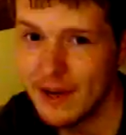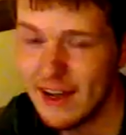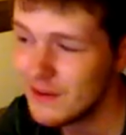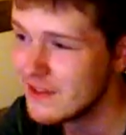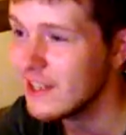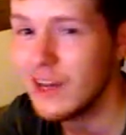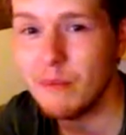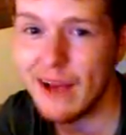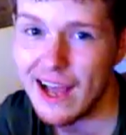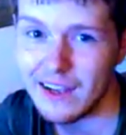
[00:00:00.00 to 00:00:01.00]
hours, then
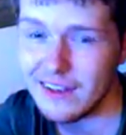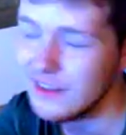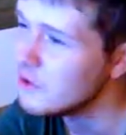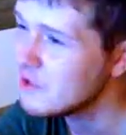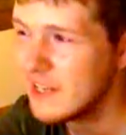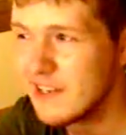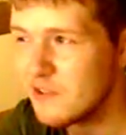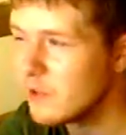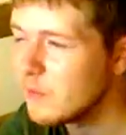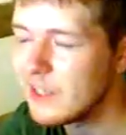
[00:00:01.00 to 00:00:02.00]
come back. Your tickets
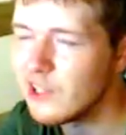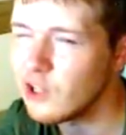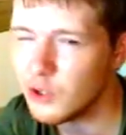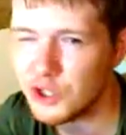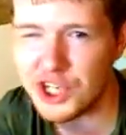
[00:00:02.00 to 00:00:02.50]
will have been long